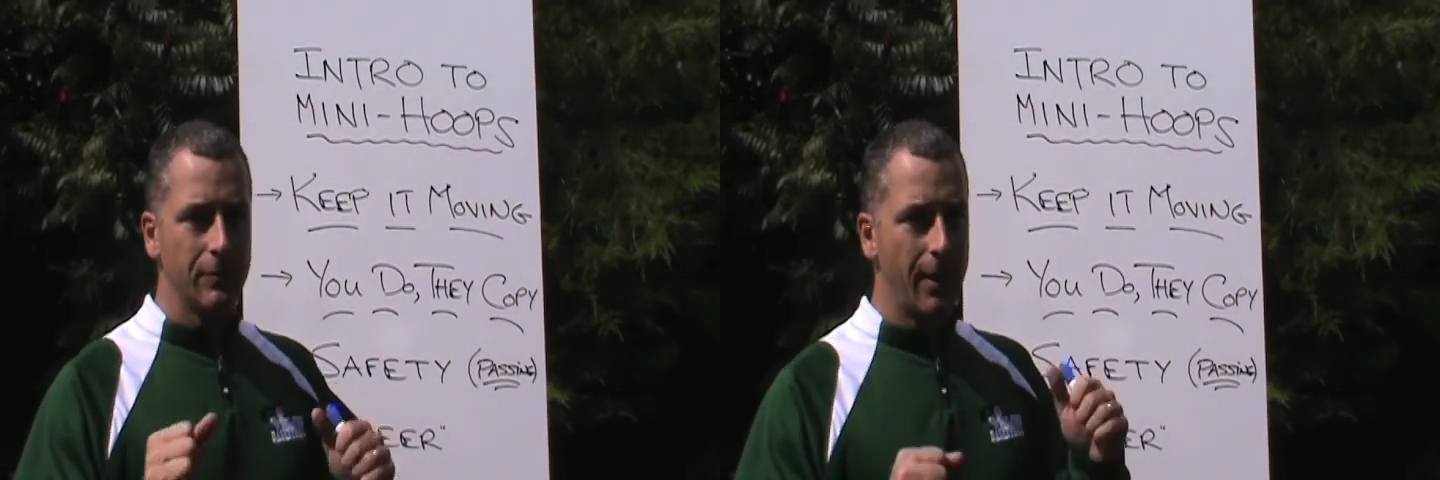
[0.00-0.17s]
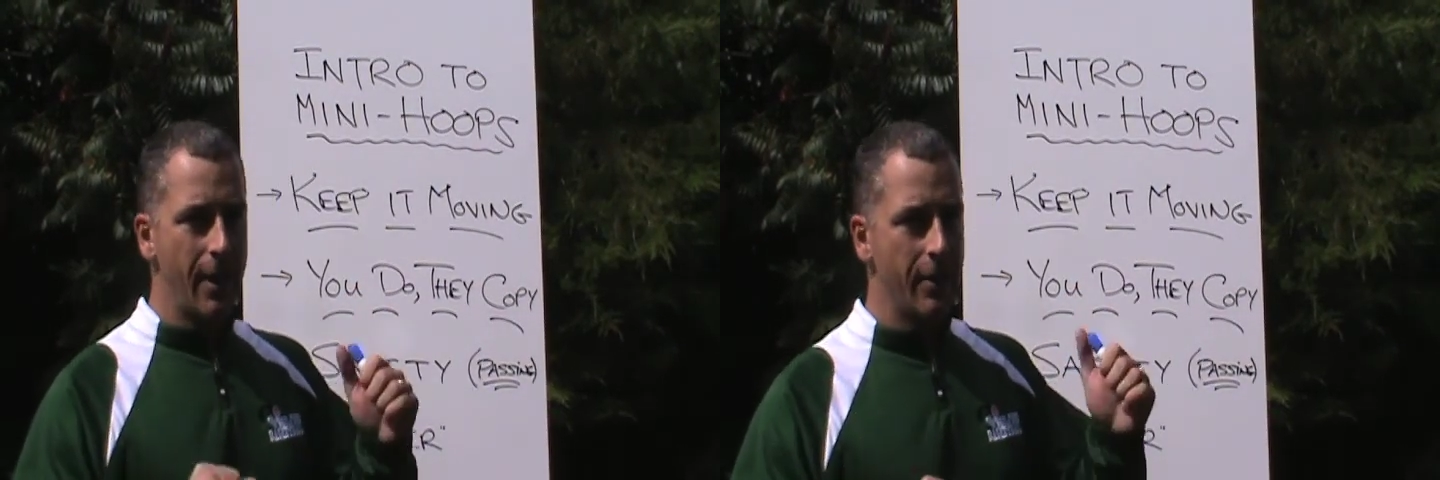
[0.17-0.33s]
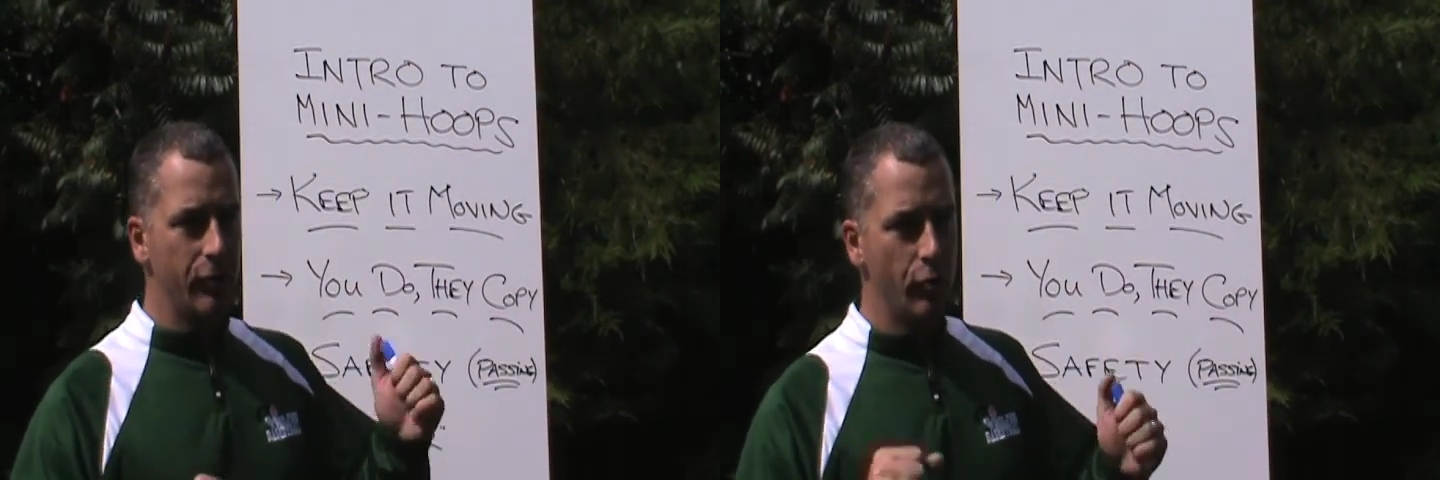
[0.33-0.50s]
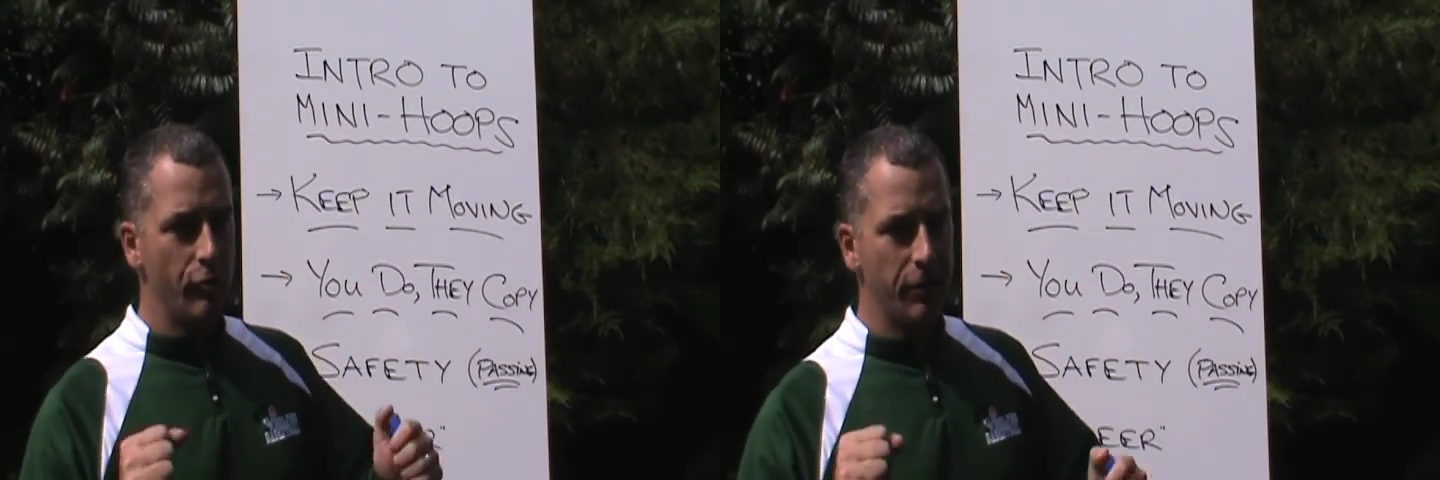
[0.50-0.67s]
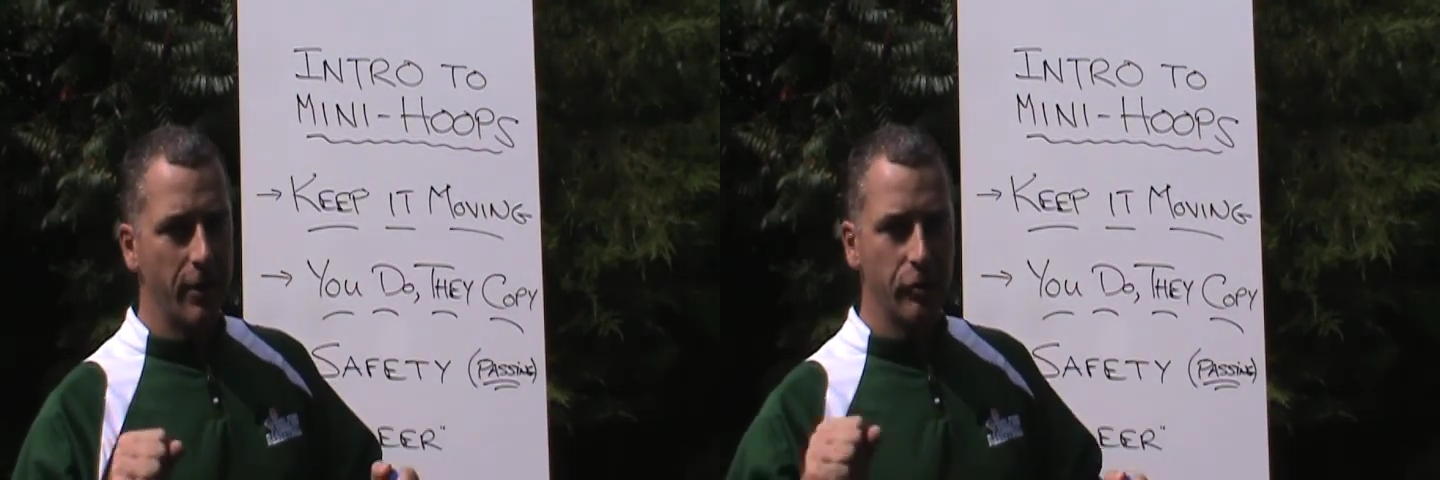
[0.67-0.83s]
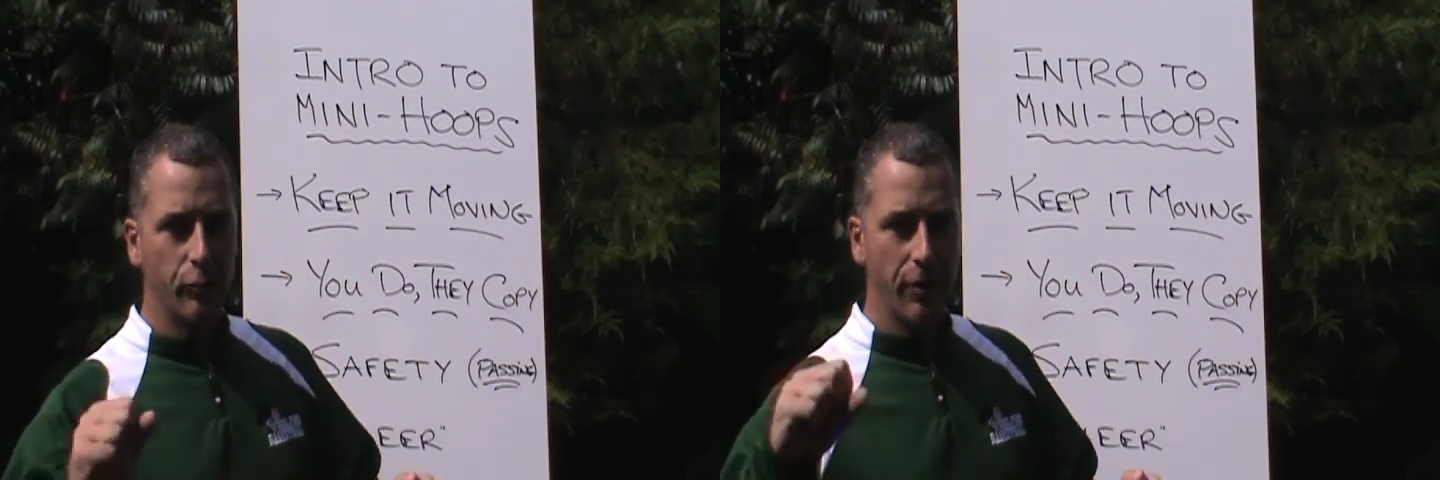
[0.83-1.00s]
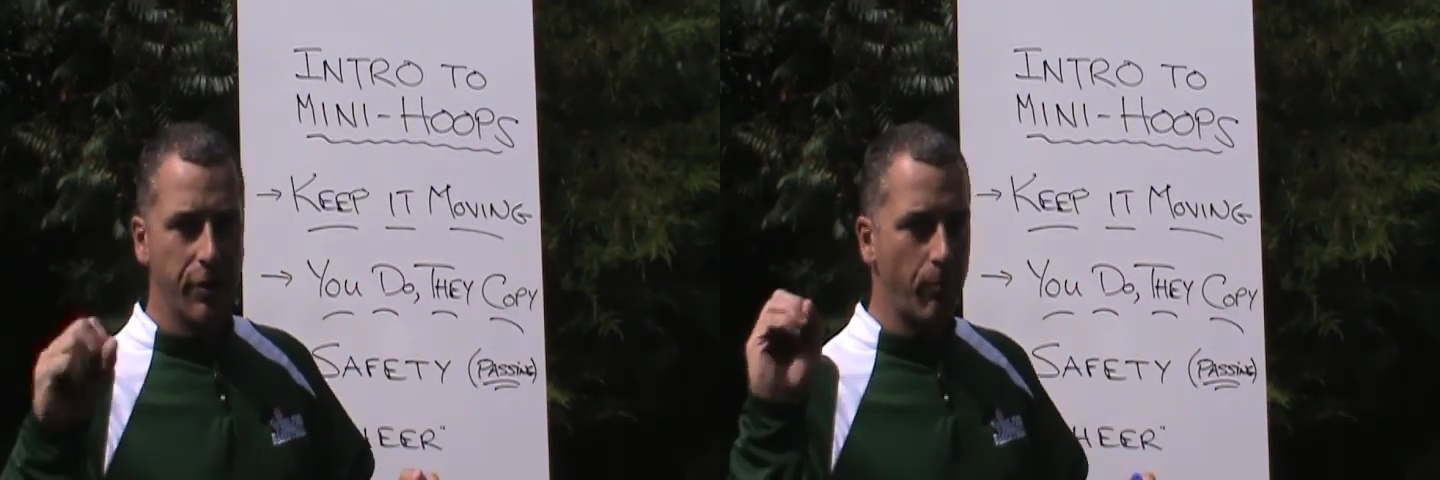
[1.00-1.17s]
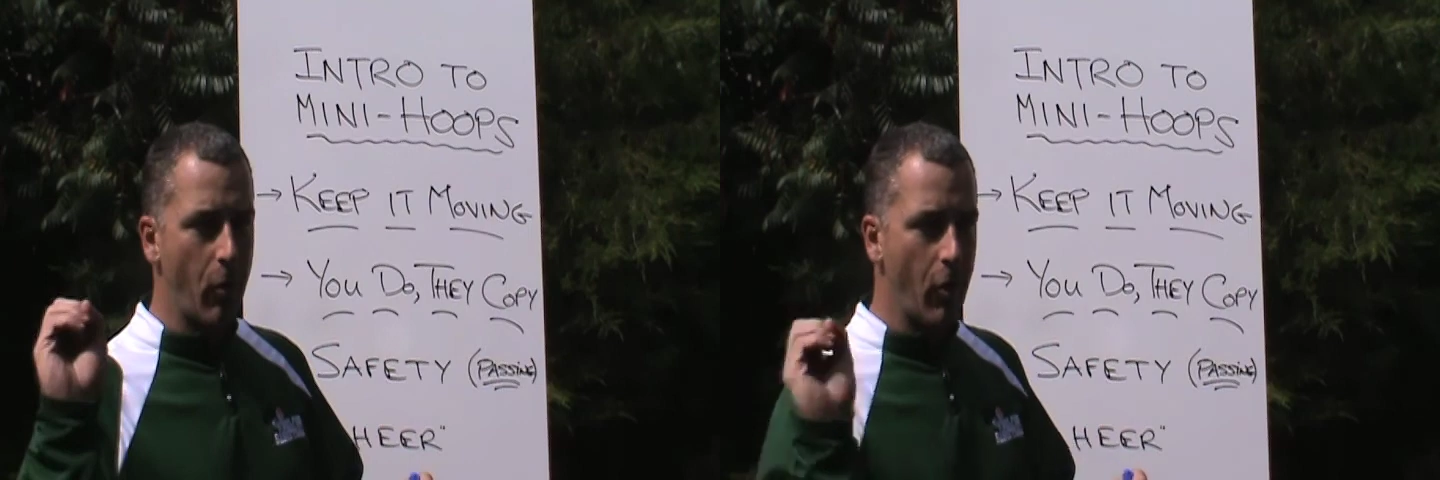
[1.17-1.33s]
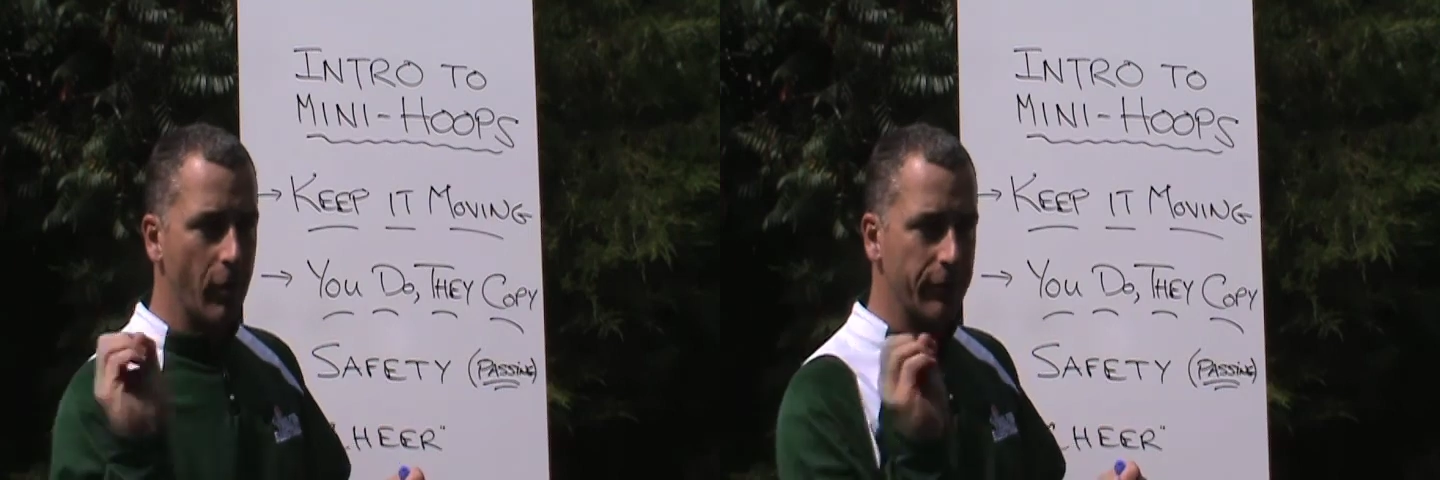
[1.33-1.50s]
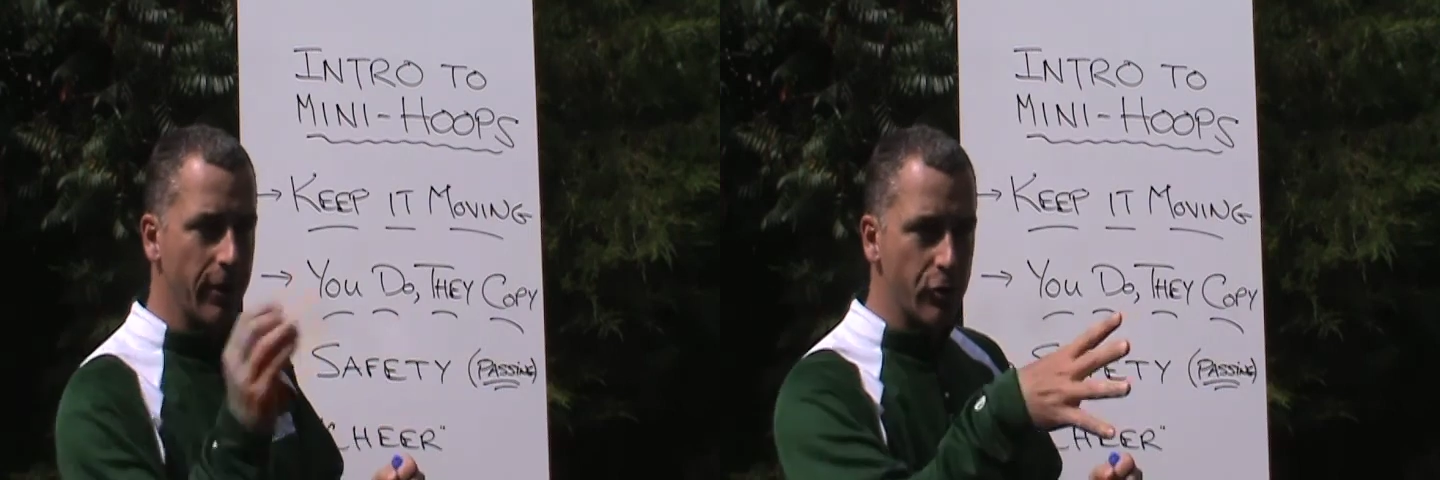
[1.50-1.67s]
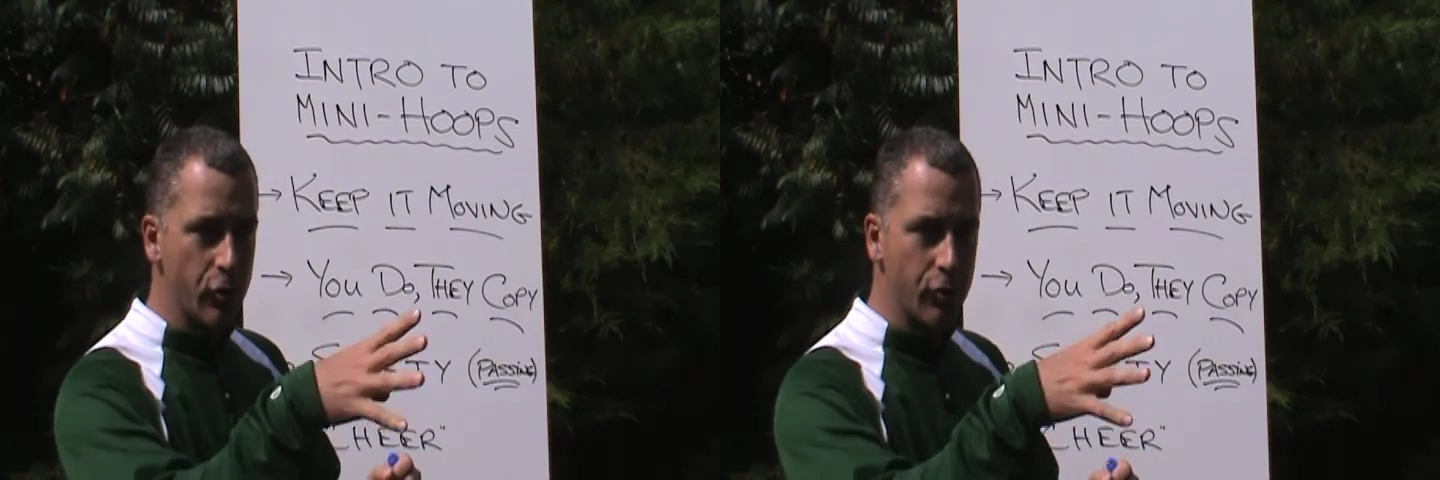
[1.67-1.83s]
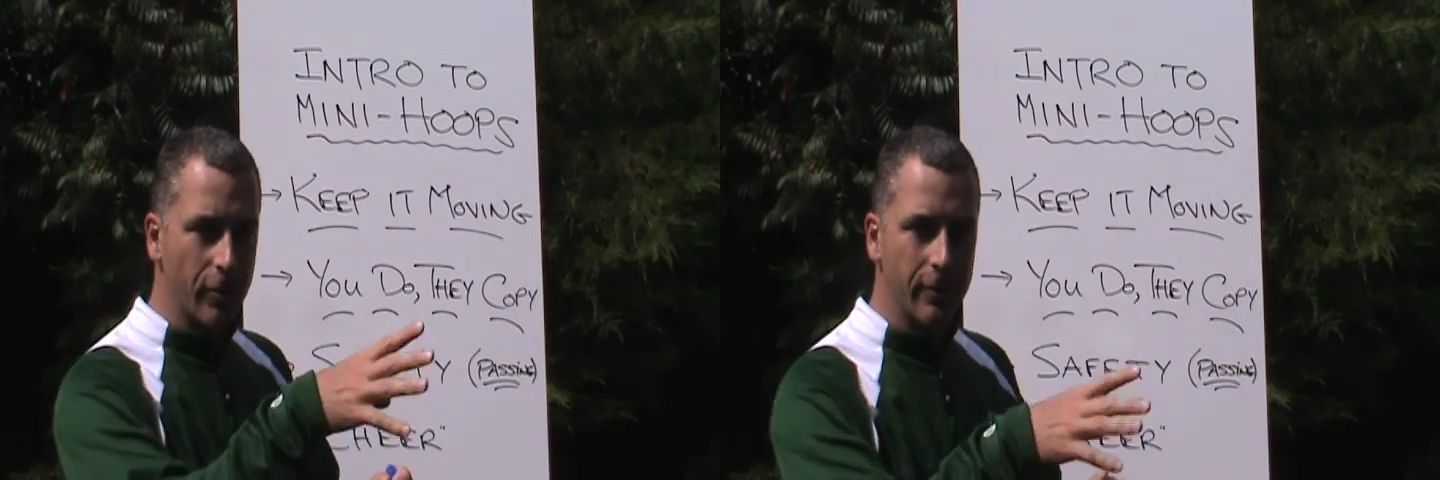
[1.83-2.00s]
they do things with the ball that they
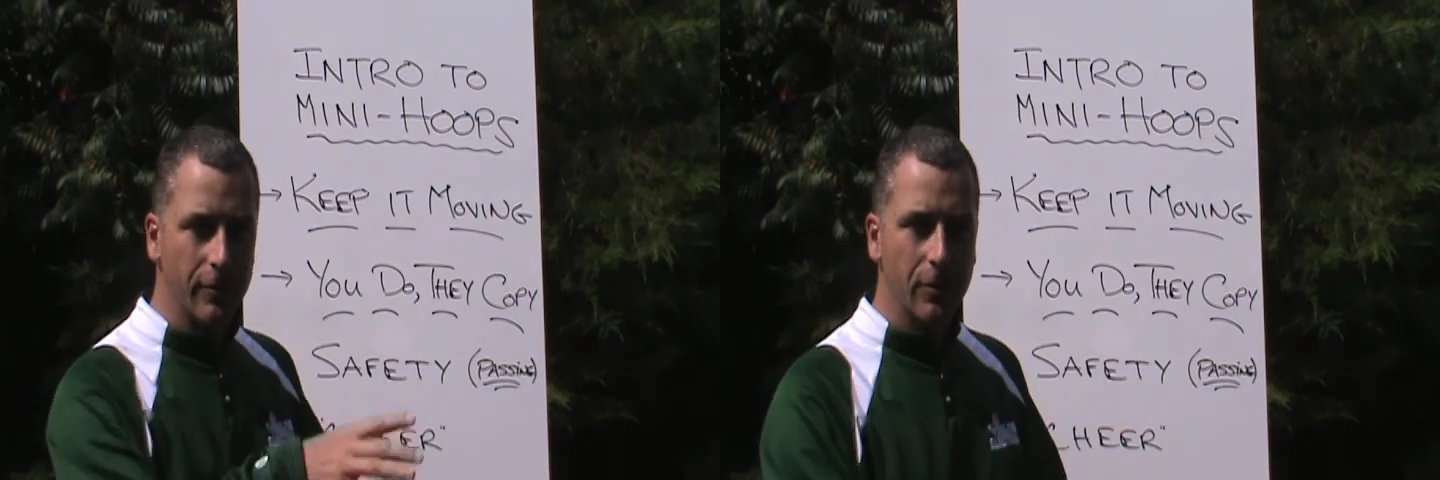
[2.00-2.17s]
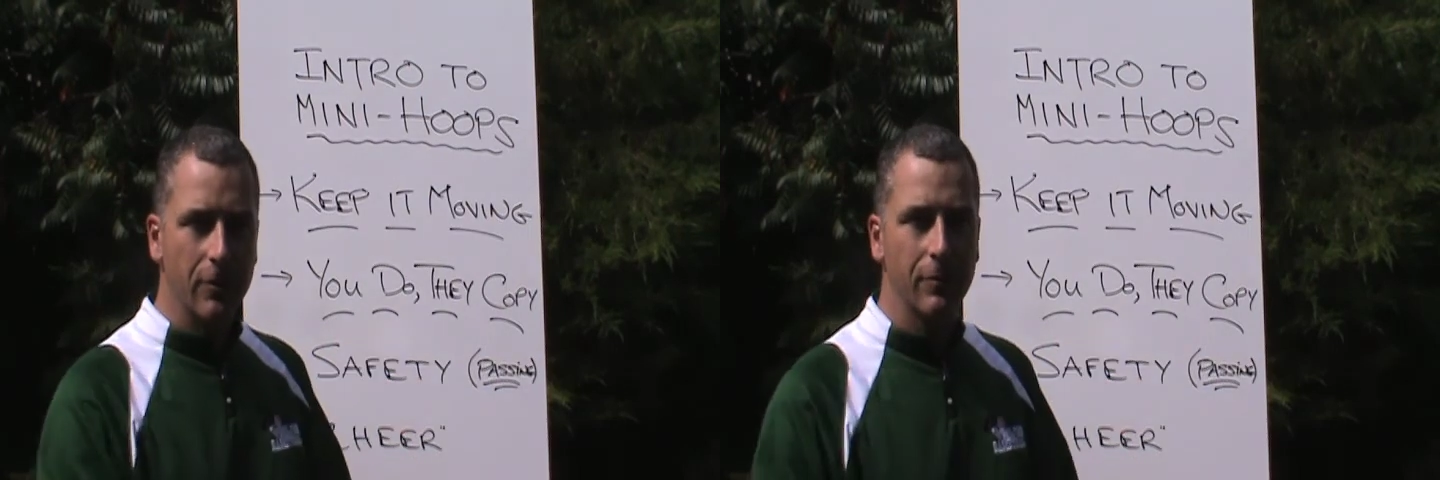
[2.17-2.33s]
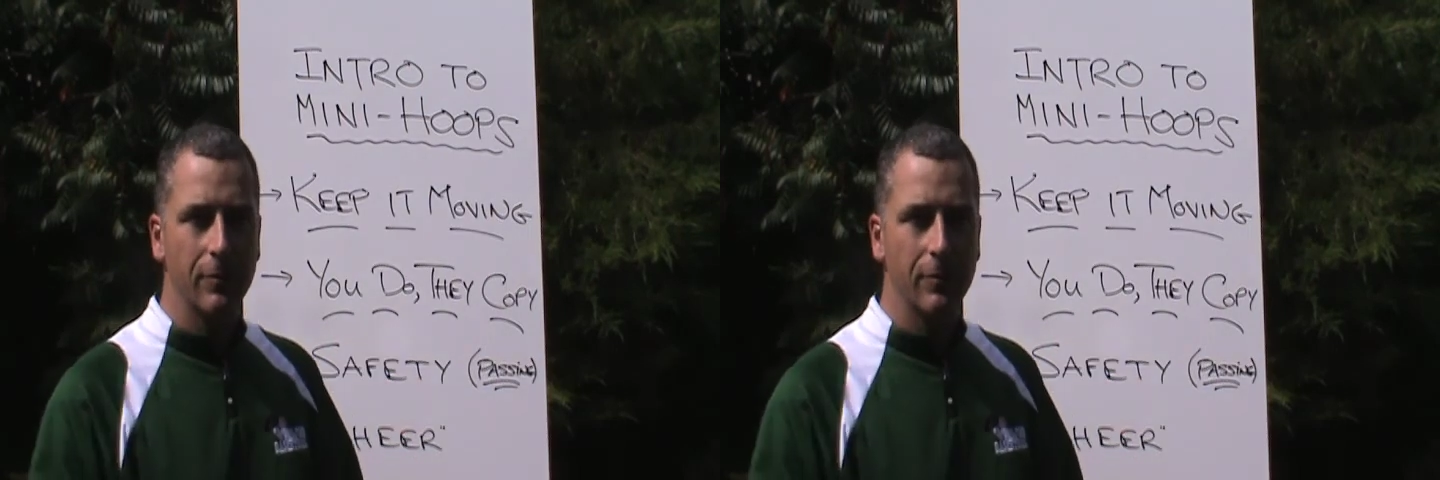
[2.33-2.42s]
shouldn't.